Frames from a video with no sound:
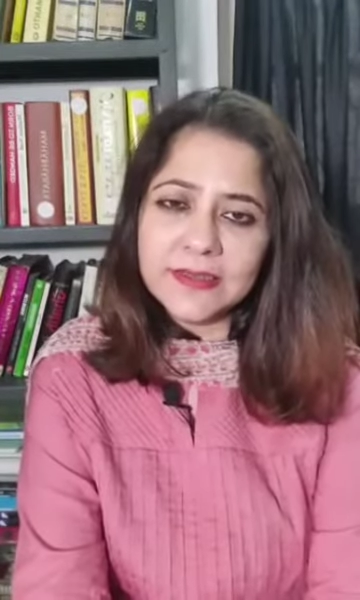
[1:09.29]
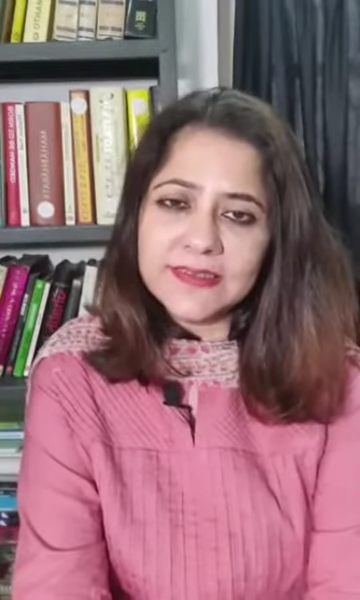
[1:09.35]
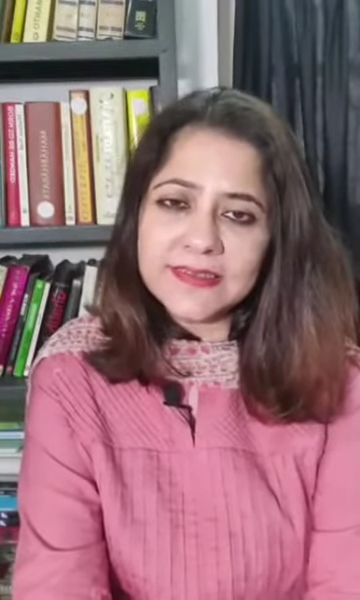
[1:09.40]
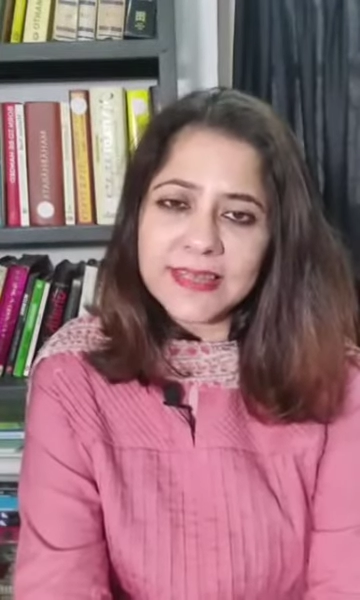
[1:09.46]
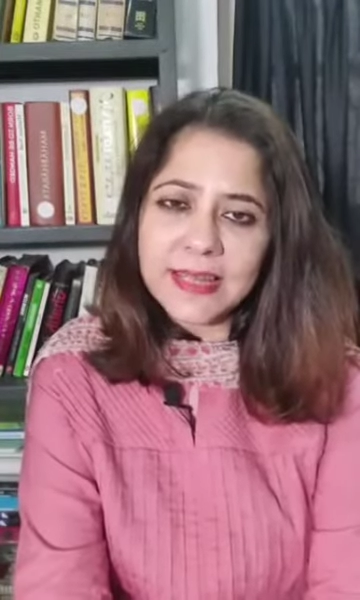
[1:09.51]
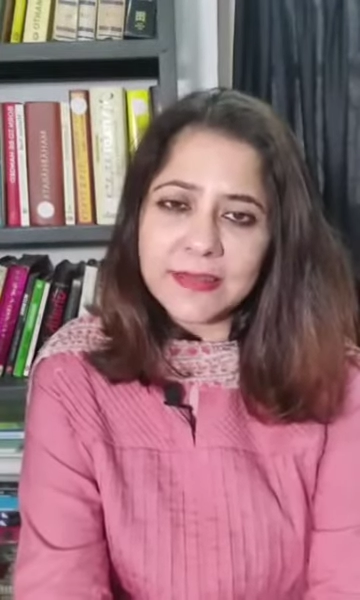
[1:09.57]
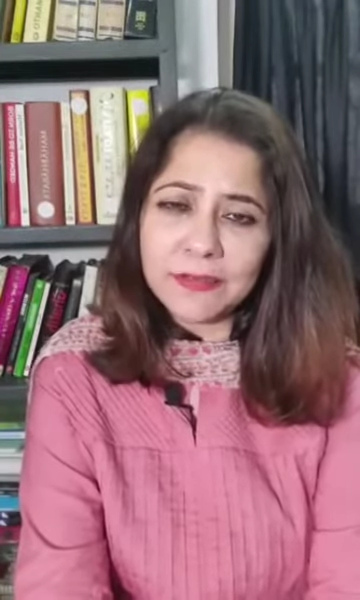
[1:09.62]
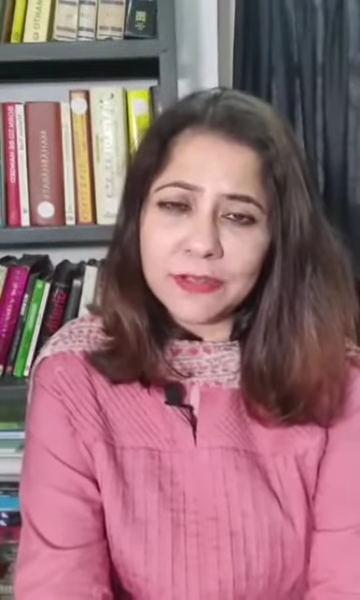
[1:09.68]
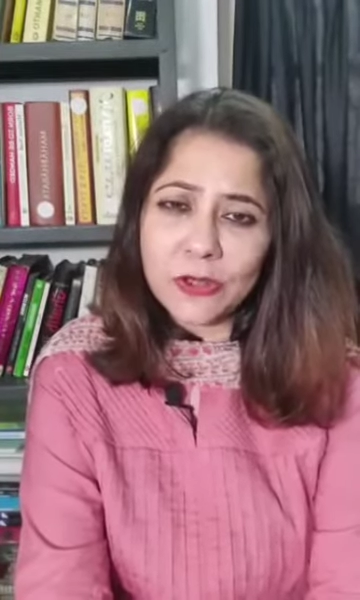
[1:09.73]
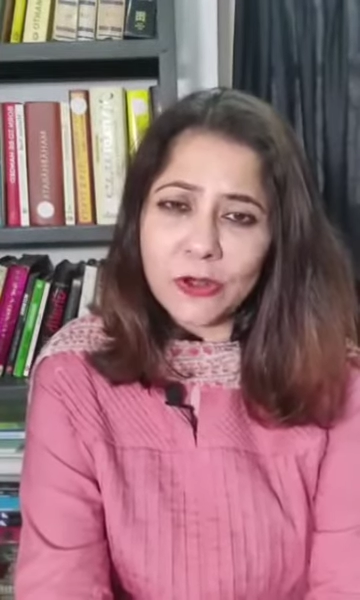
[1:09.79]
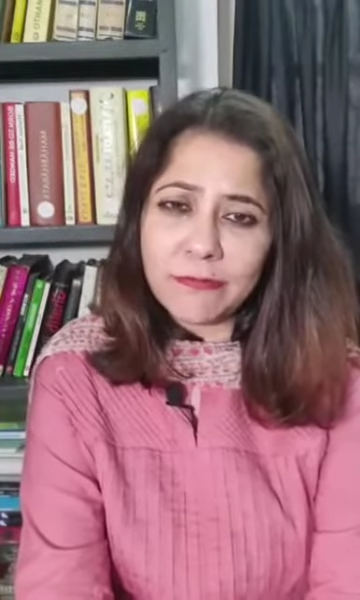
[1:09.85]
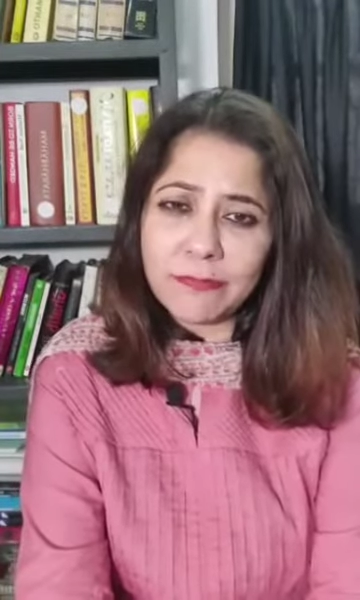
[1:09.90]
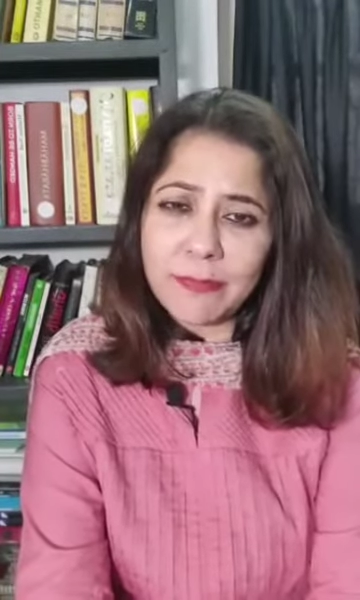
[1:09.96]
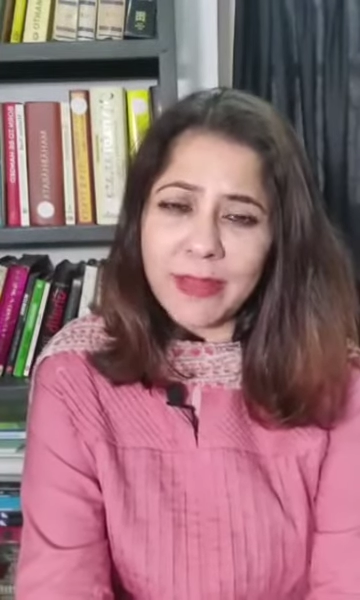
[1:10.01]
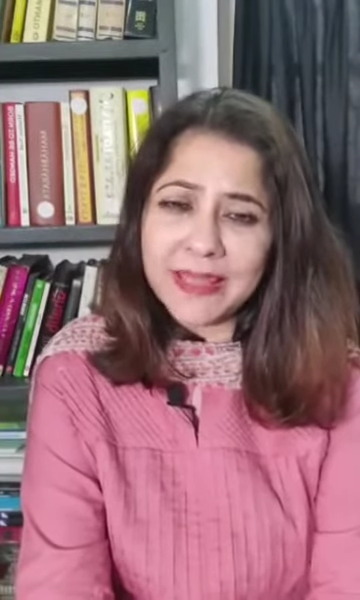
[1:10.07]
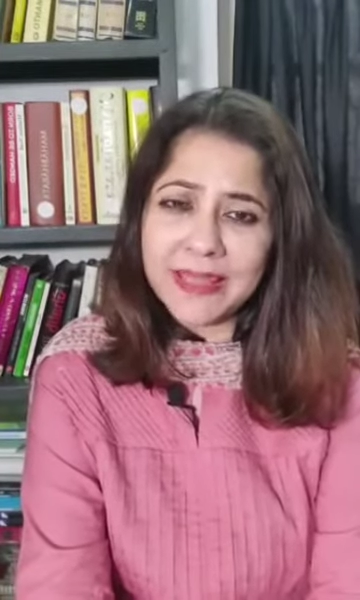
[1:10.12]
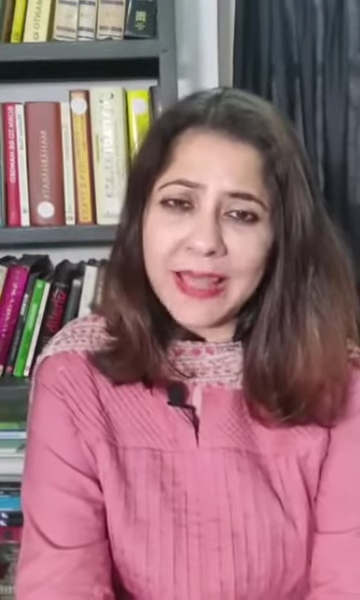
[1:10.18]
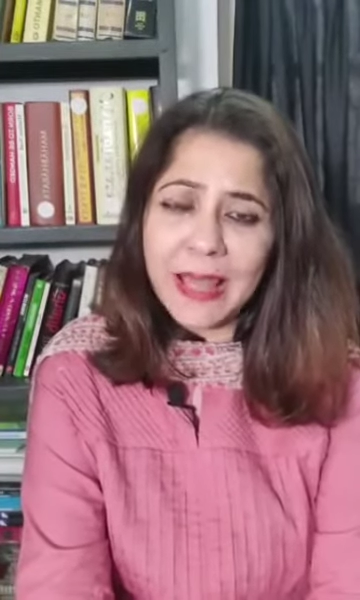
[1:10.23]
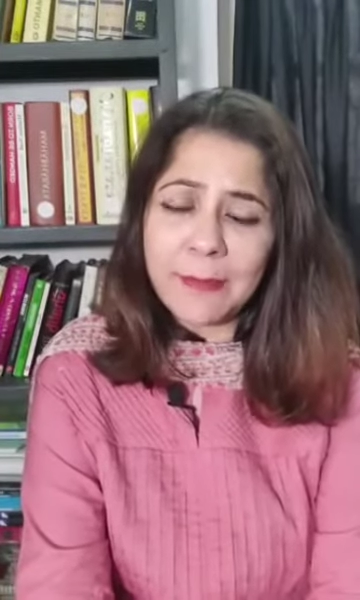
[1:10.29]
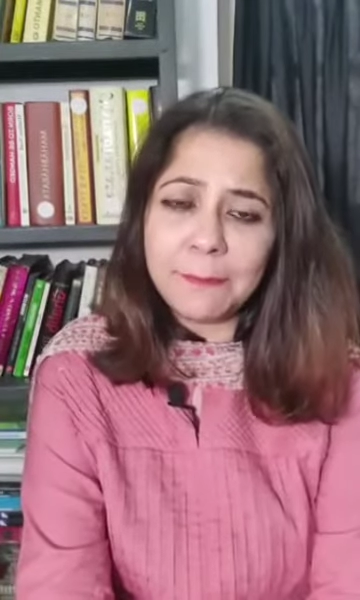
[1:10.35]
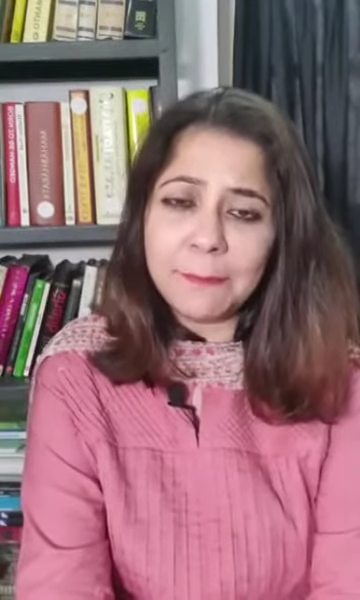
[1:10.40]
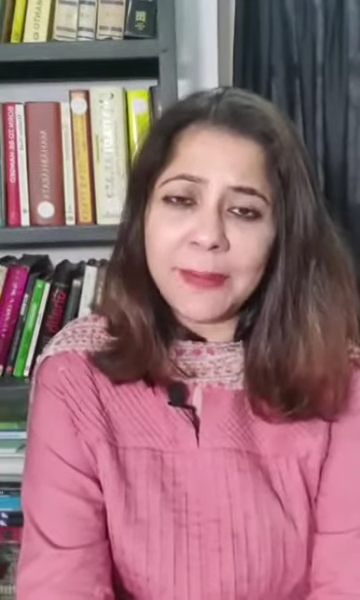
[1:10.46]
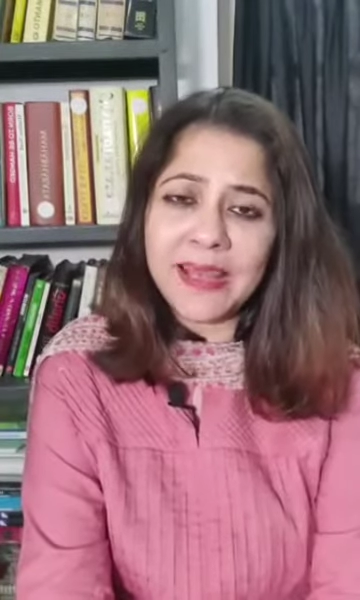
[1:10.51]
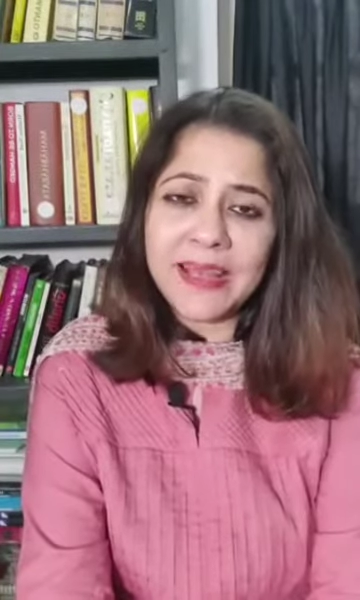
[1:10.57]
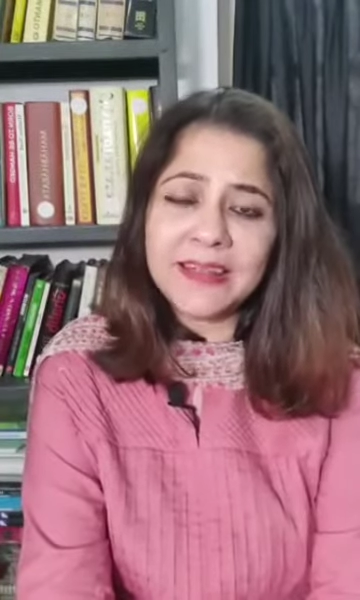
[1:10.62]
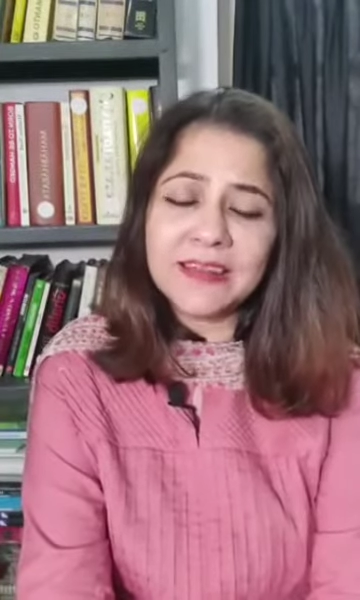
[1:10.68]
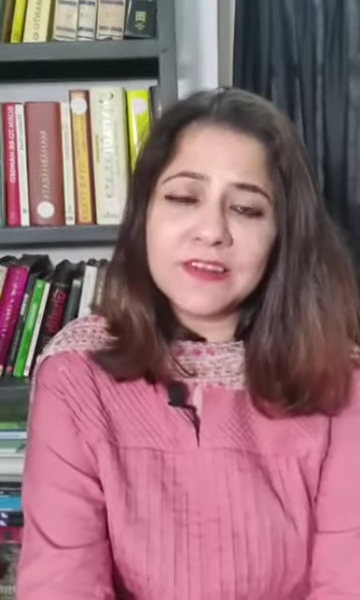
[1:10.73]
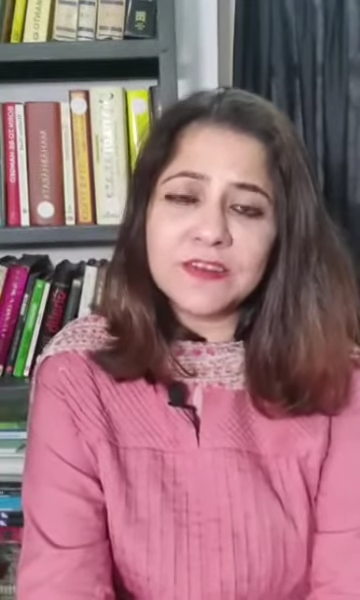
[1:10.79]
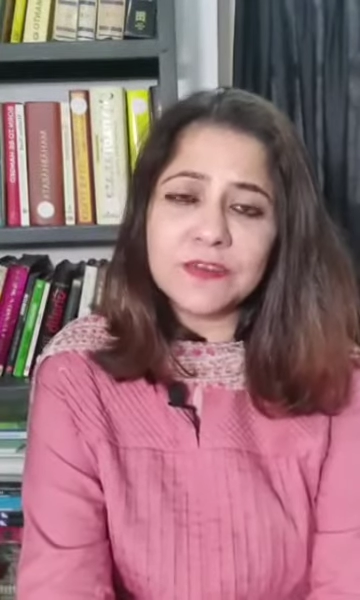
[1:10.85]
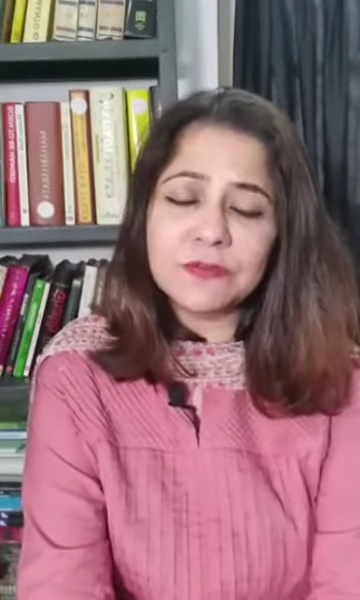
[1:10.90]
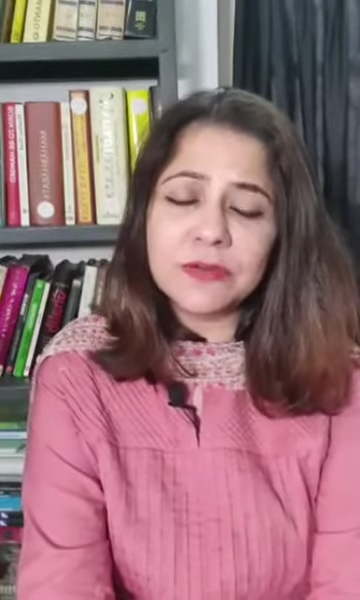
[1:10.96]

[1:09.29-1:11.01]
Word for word: seven of my campaigns